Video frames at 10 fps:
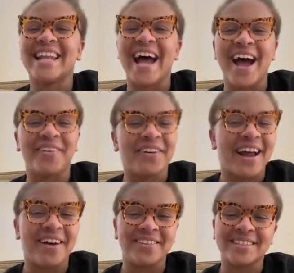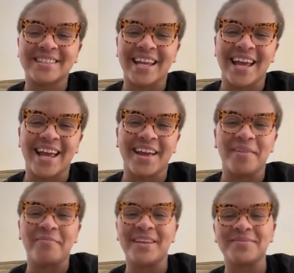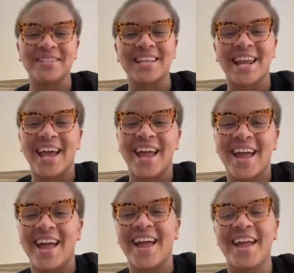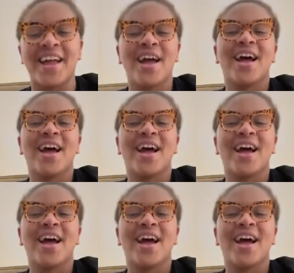not what I was saying. Misma said, hey.